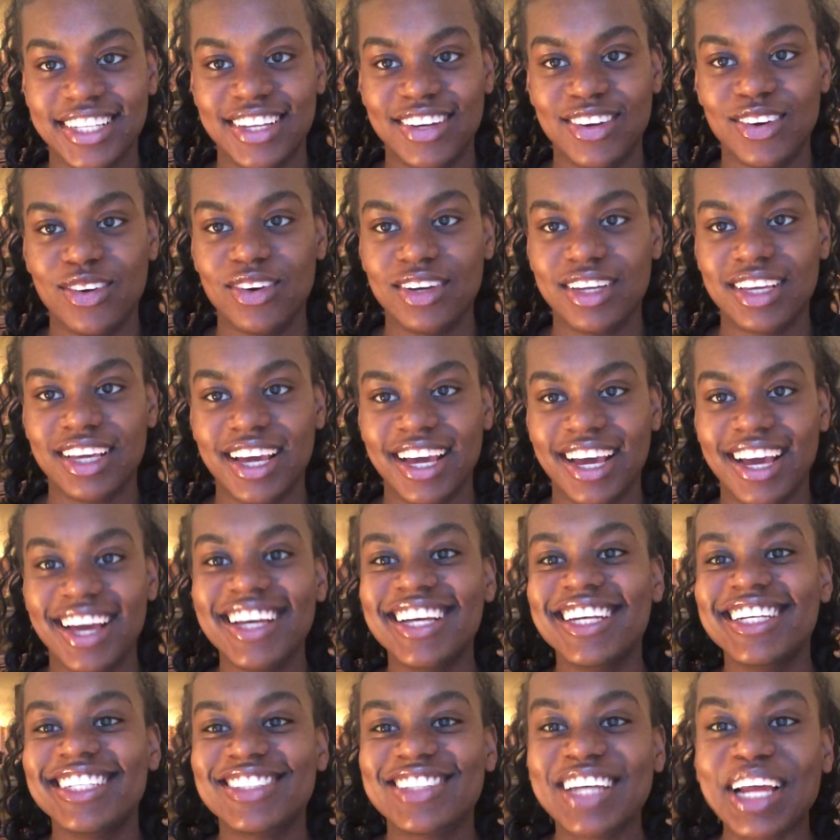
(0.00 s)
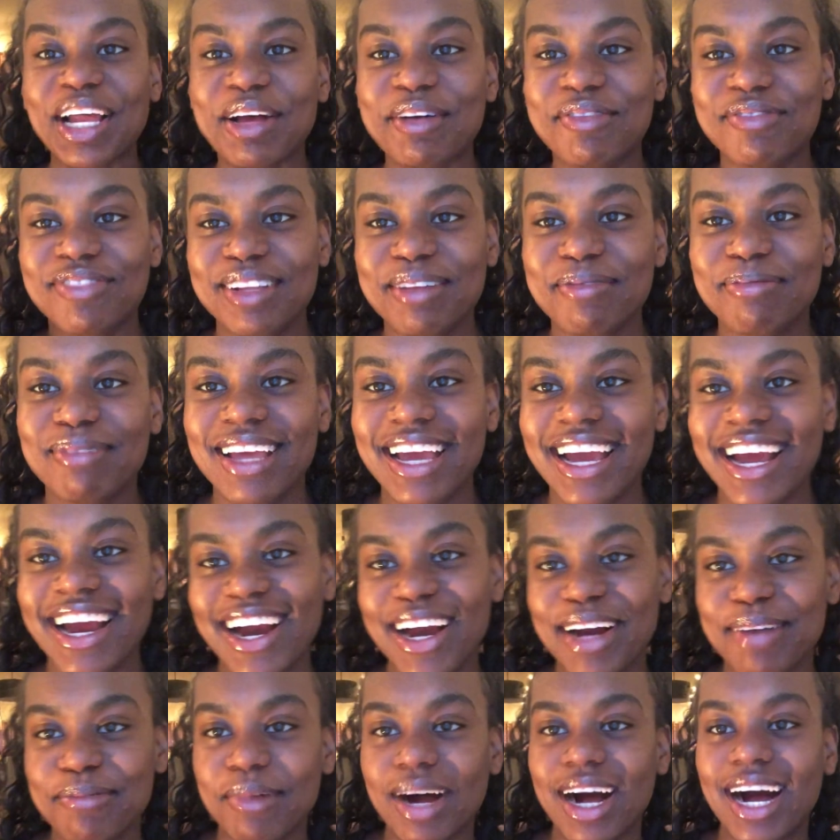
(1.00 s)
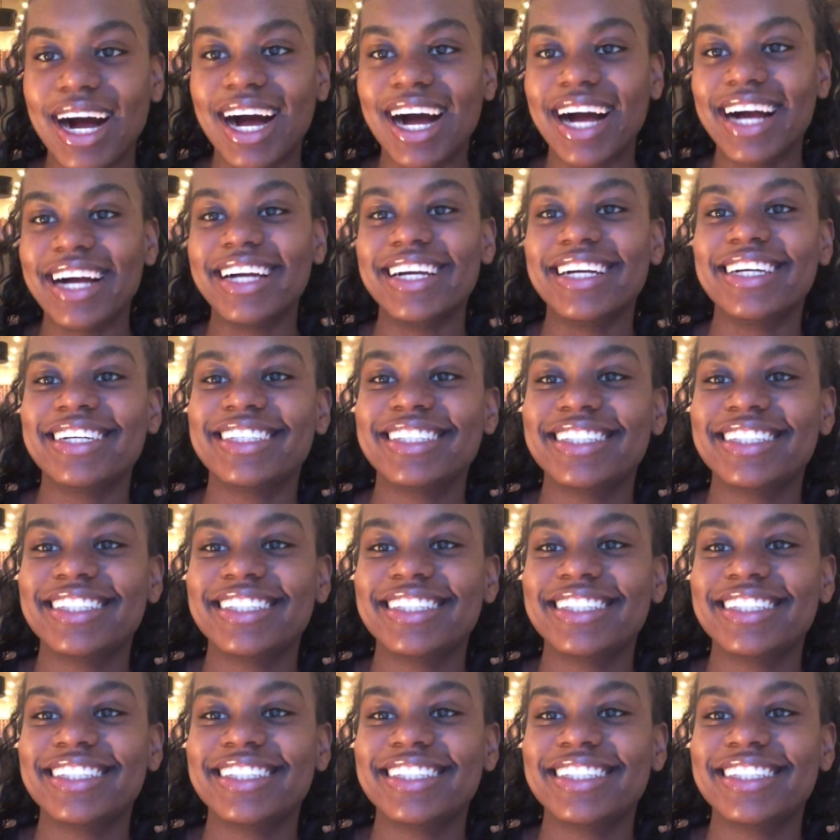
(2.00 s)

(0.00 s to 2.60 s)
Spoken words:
Okay, shut up, flip the hair, bye.